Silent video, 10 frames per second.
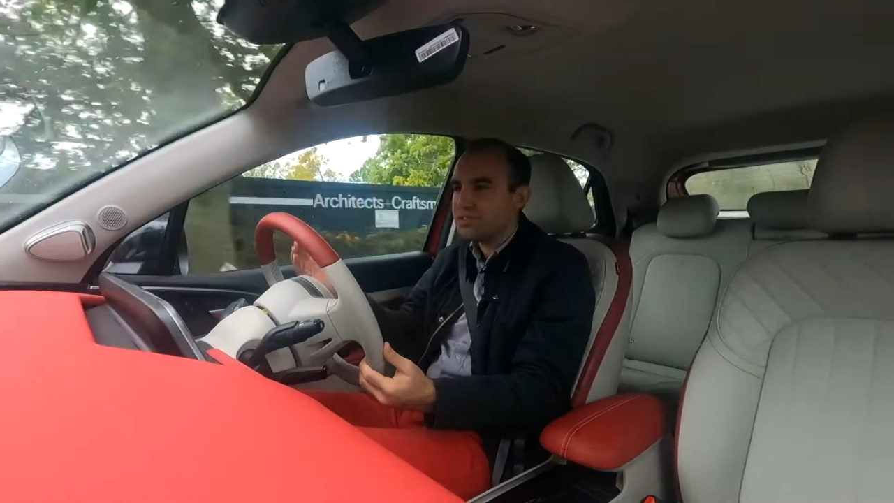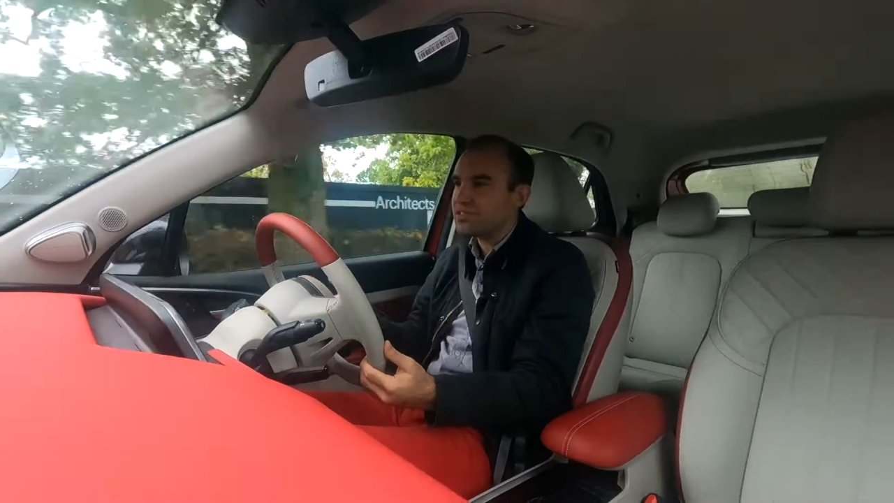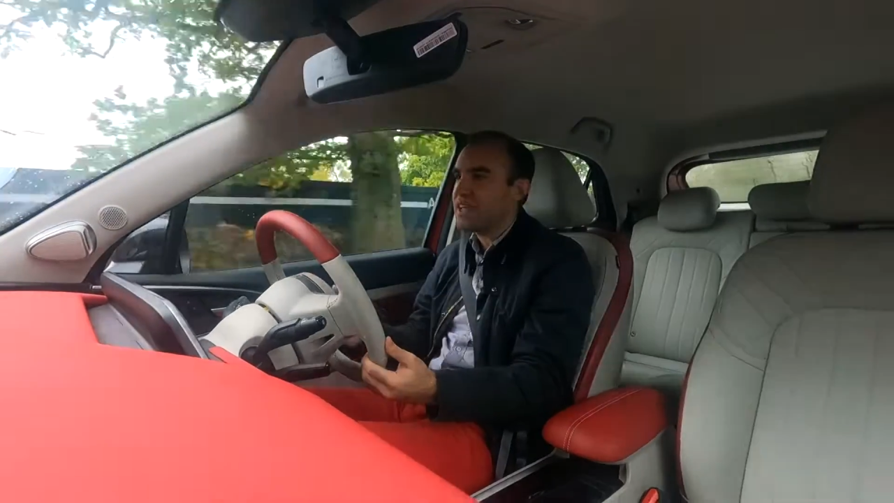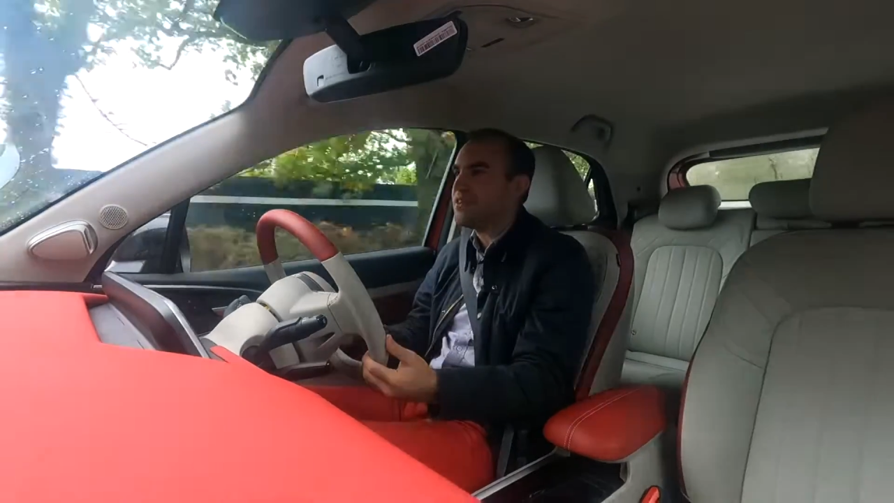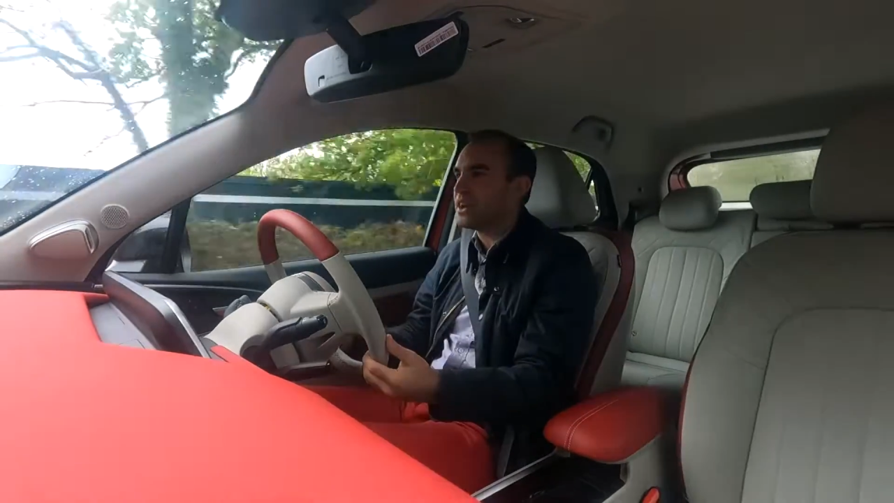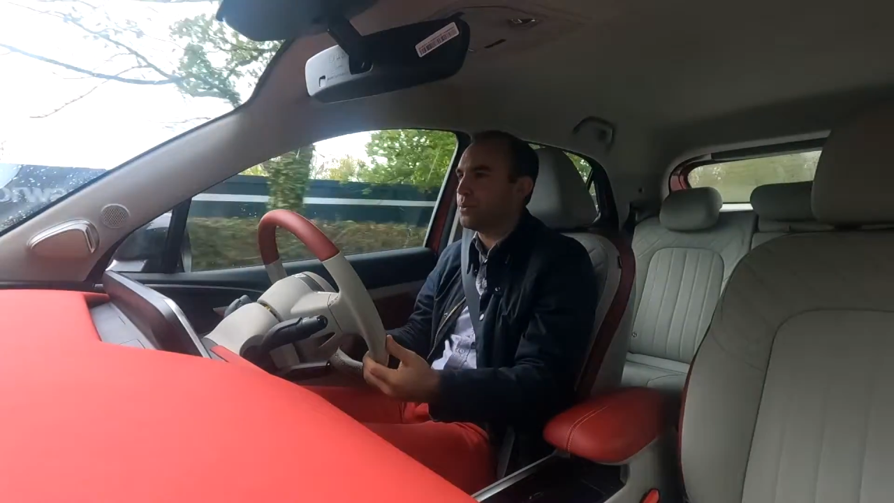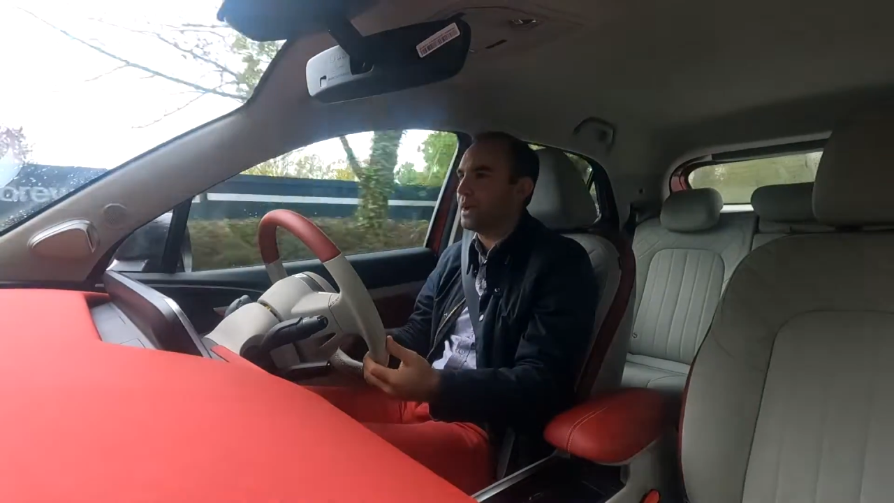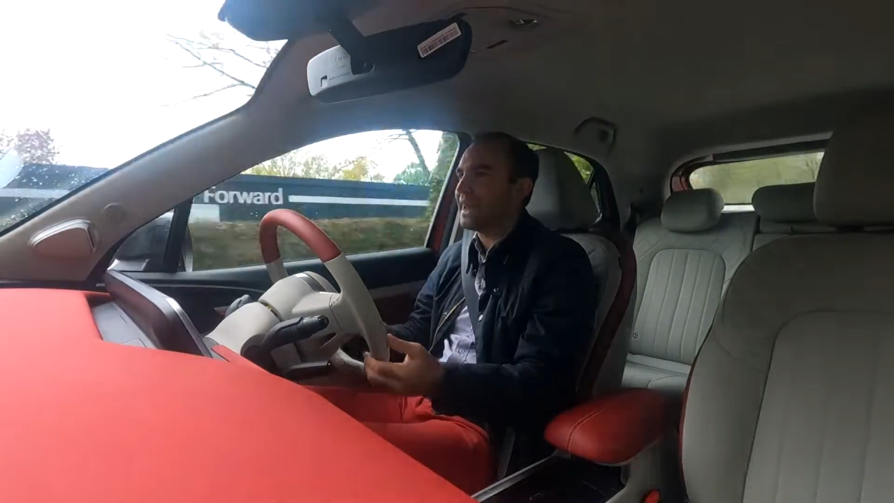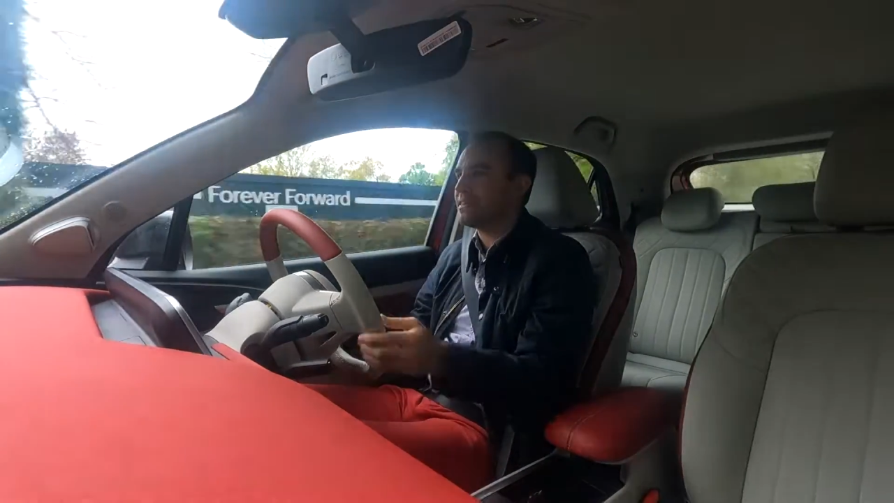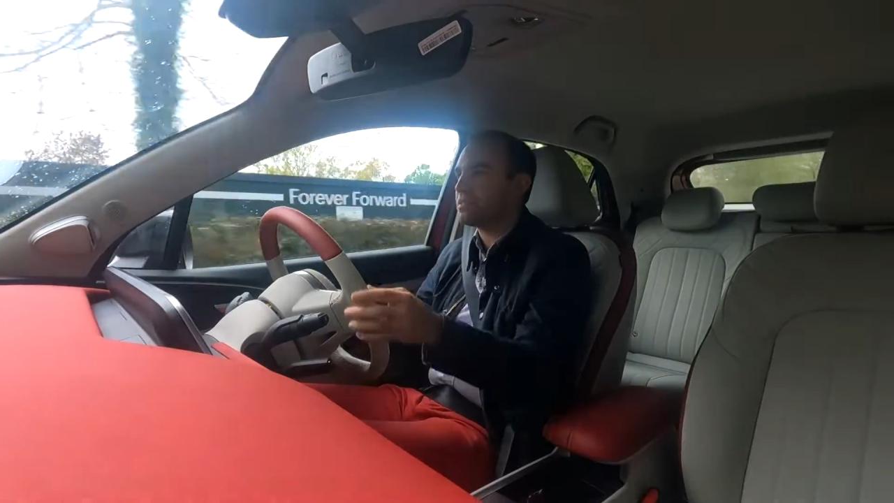steering
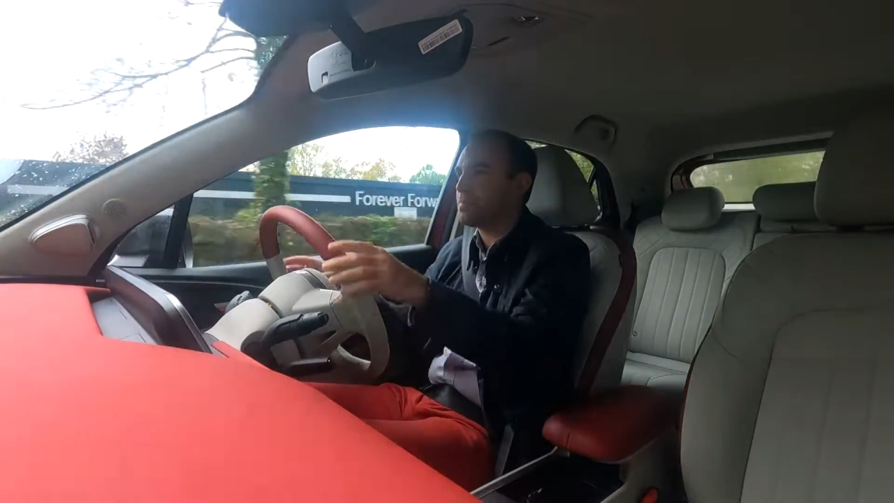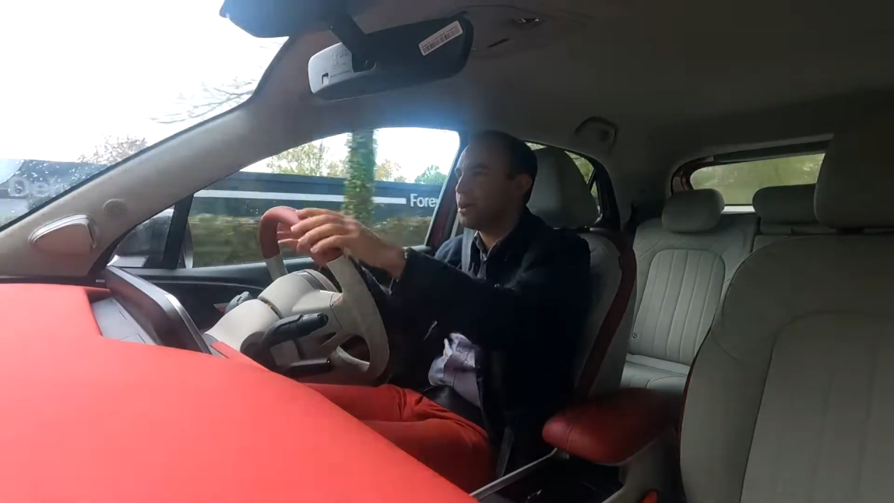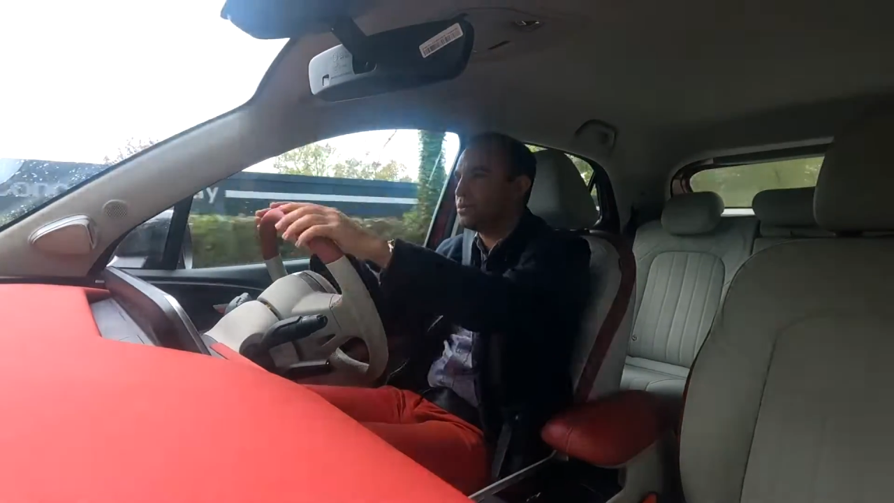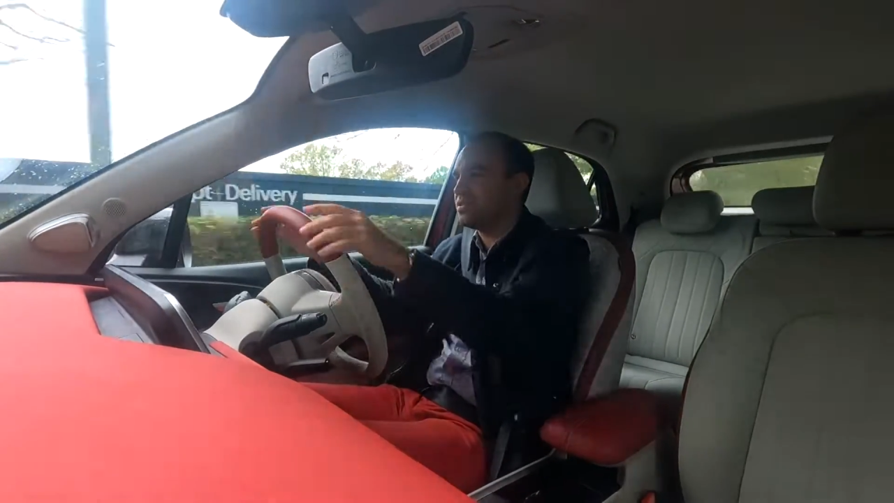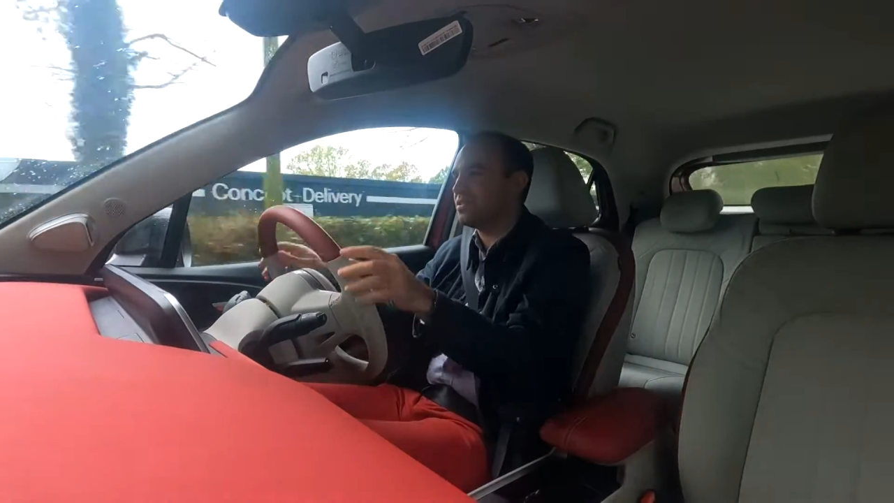wheel as opposed